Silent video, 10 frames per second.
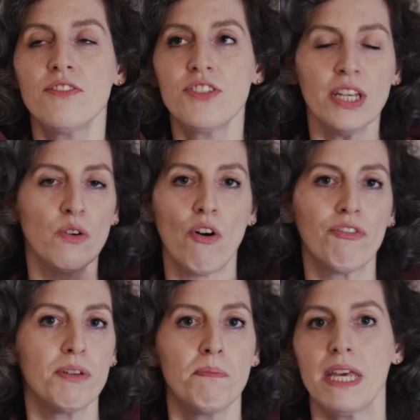Think
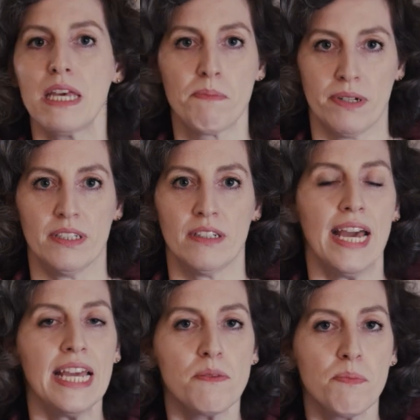of the people,
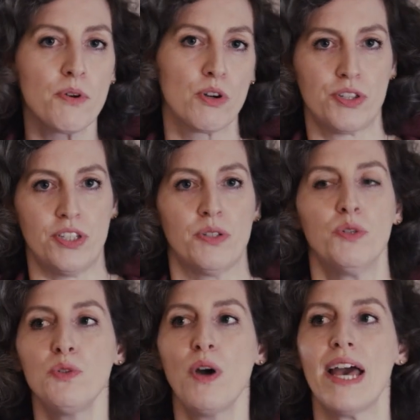any person
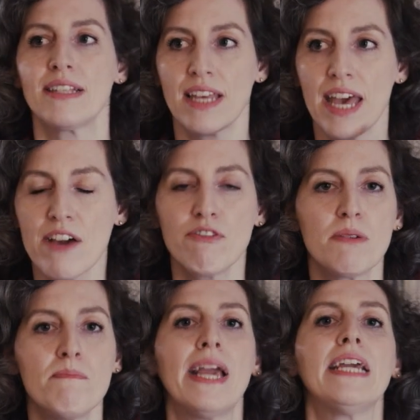who has ever
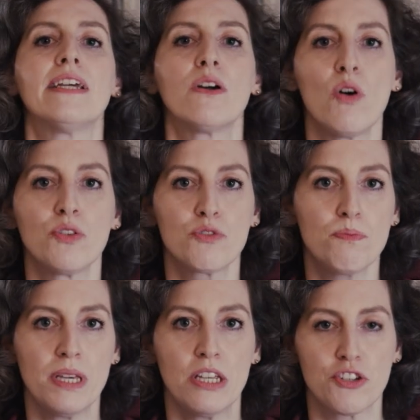made a
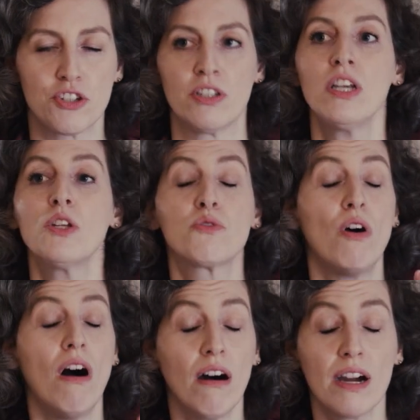contribution
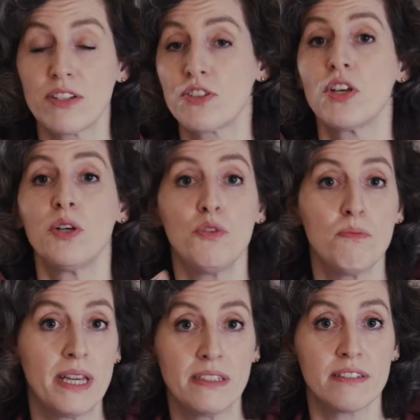to arts,
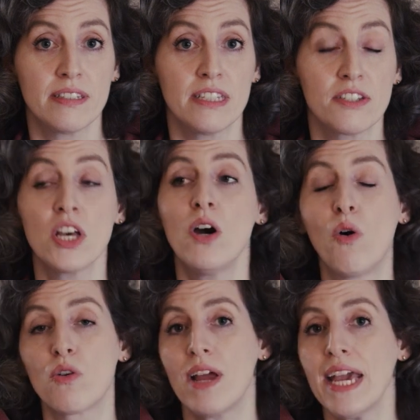humanities,
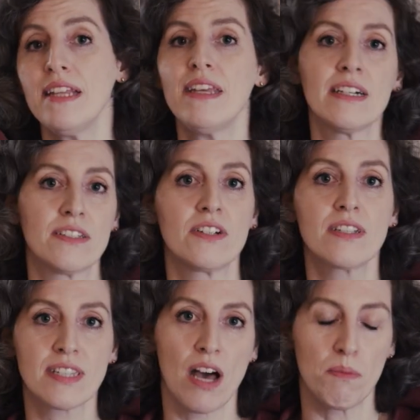or any other
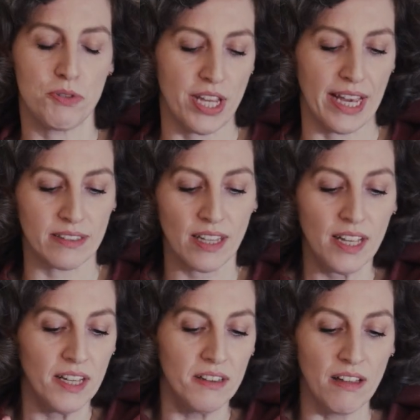subject,
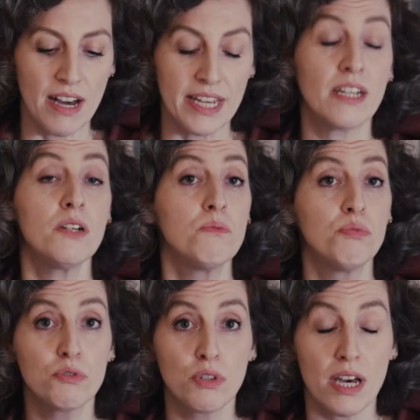like
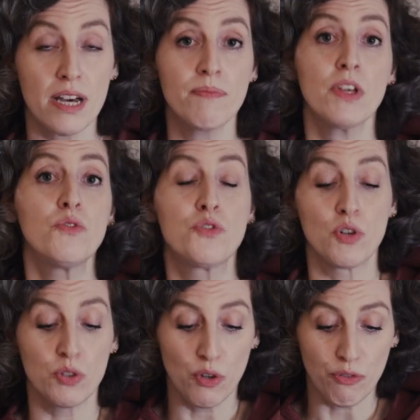Buddha,
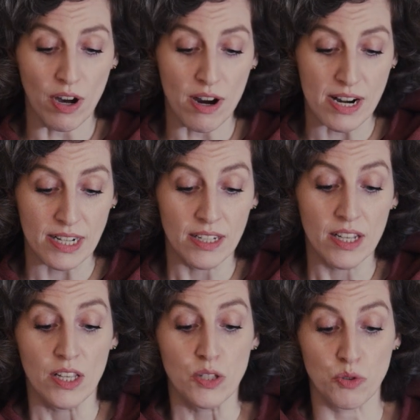Joan of Arc,
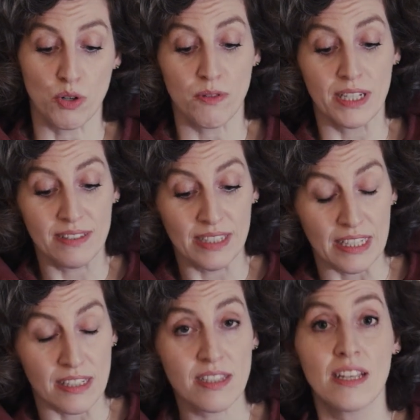
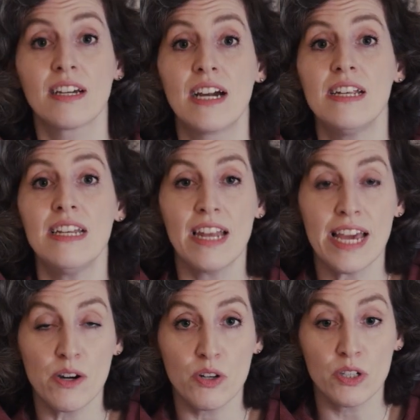Socrates,
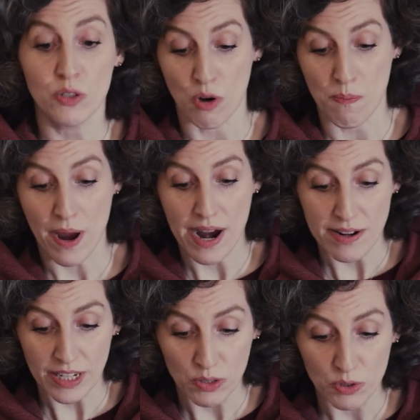Galileo,
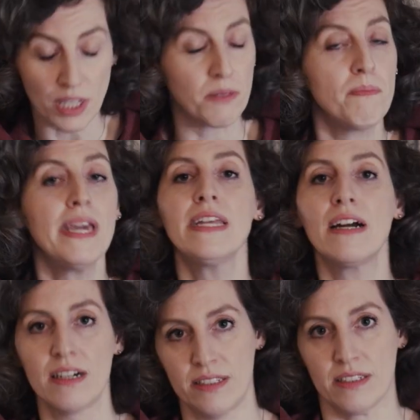Copernicus, and many
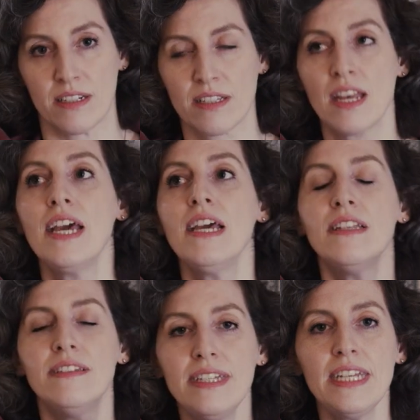others.
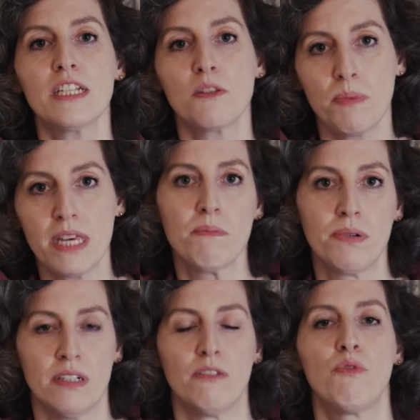These
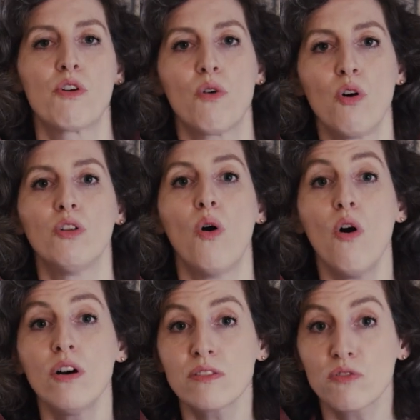people were all
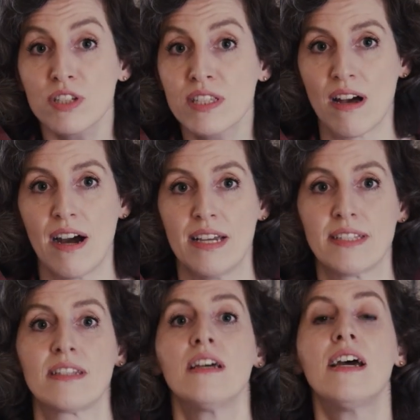
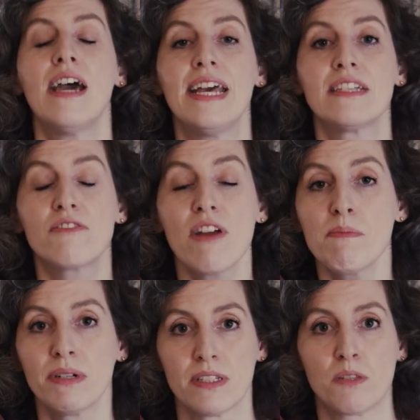ostracized as
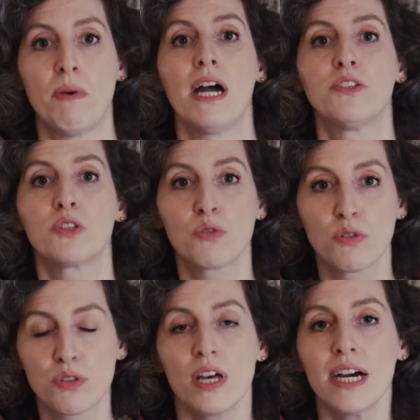rebels by the
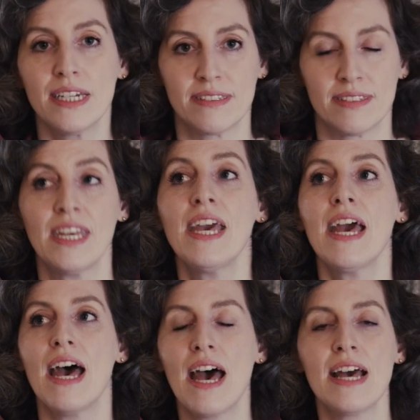society,
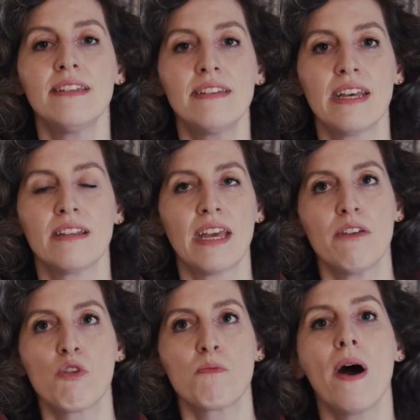and
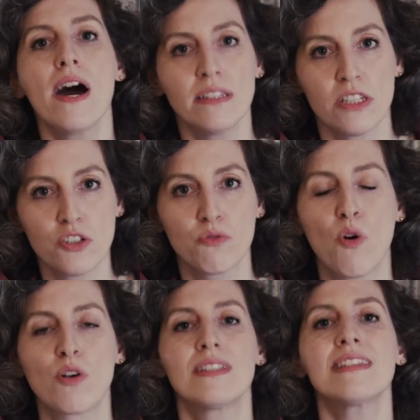they were punished
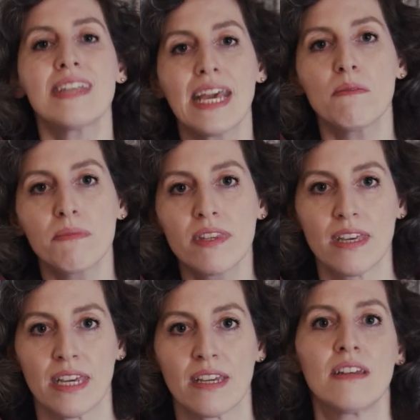for the same
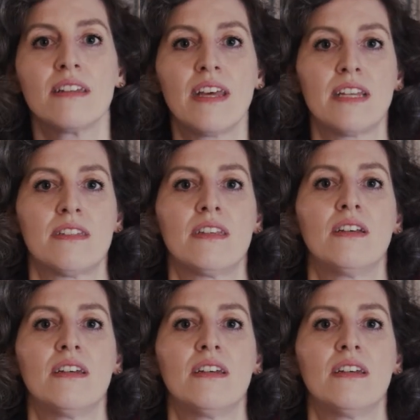thing that